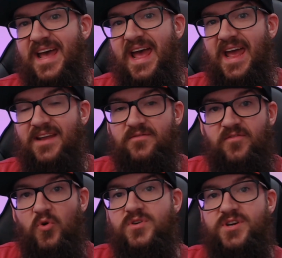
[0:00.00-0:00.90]
and
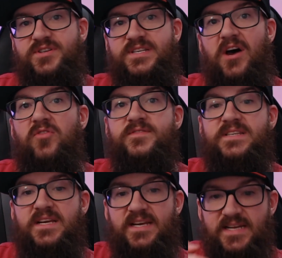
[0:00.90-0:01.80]
forge ourselves
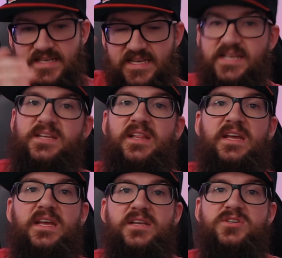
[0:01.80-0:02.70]

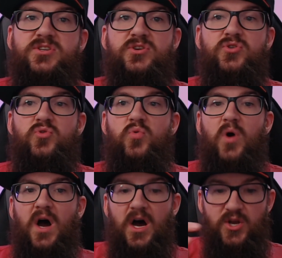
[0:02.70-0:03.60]
continually into
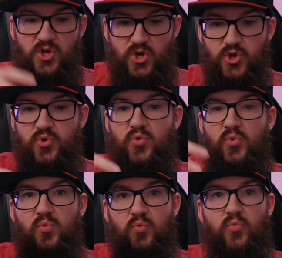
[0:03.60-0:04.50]
a
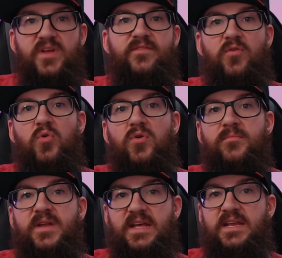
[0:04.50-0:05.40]
new
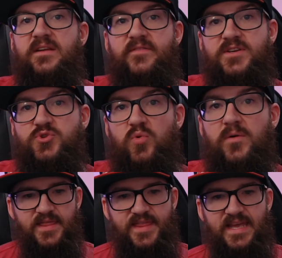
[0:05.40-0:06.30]
reformed individual.
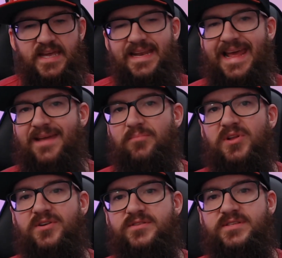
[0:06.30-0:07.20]
The
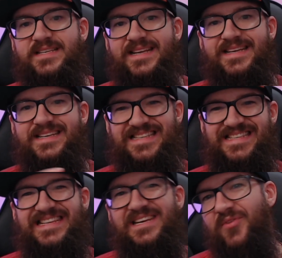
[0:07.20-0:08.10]
enablers
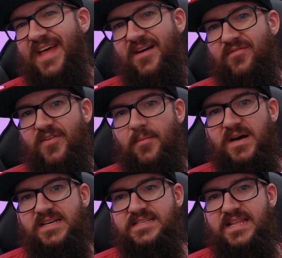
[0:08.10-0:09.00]
steal that from
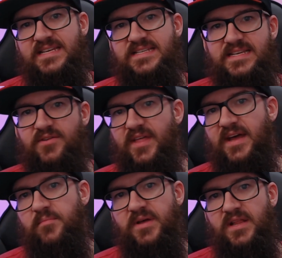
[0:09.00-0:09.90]
us. They steal
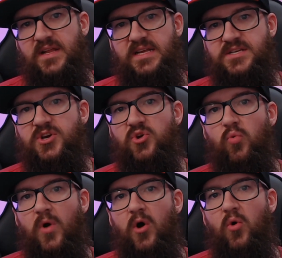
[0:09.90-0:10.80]
that ability to
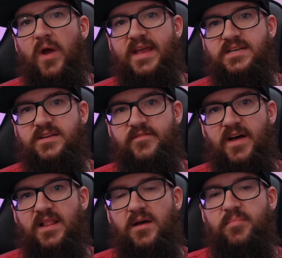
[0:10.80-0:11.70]
grow and
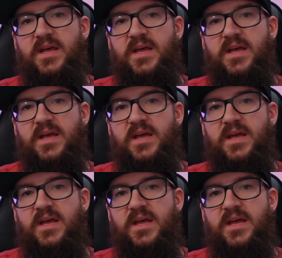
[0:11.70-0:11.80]
develop